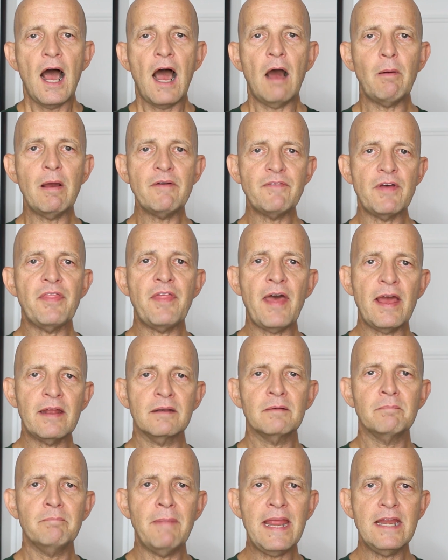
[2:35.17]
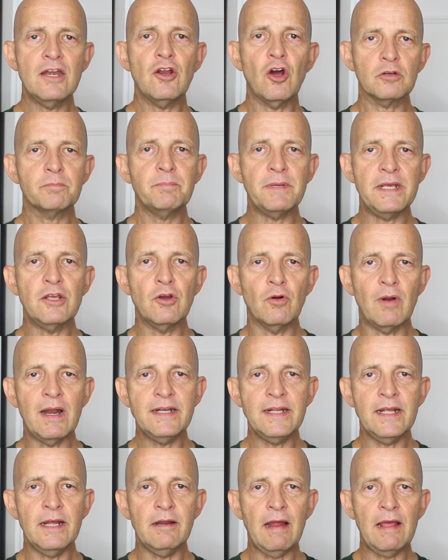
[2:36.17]
However, that may not be your
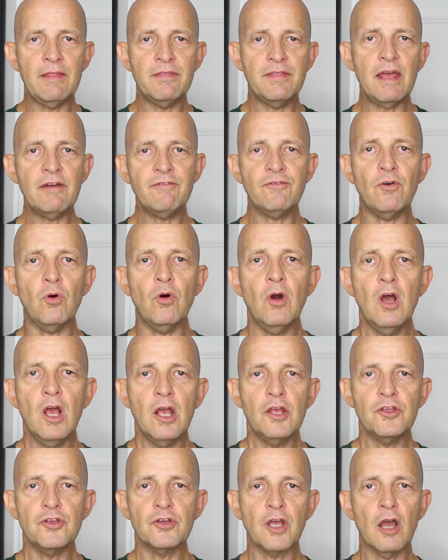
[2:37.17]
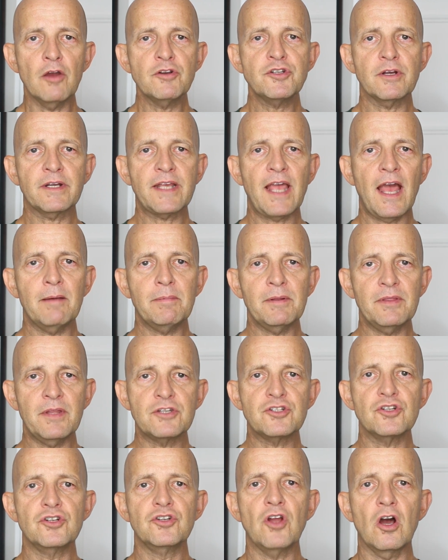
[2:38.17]
idea, and therefore you go to a cabin
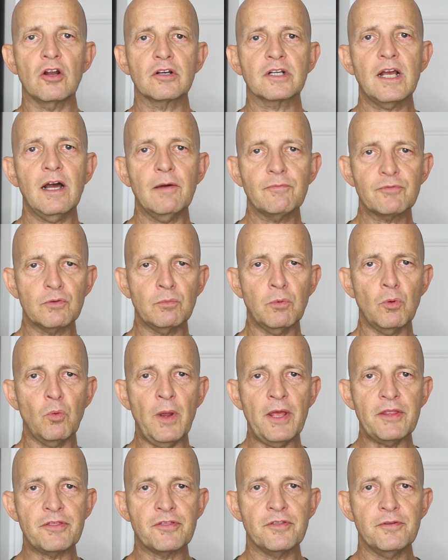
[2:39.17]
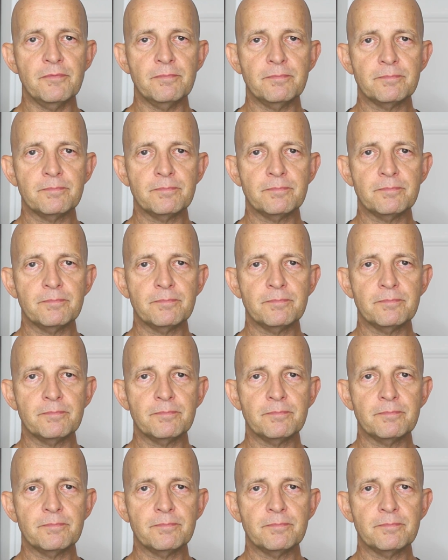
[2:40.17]
that you're not comfortable with.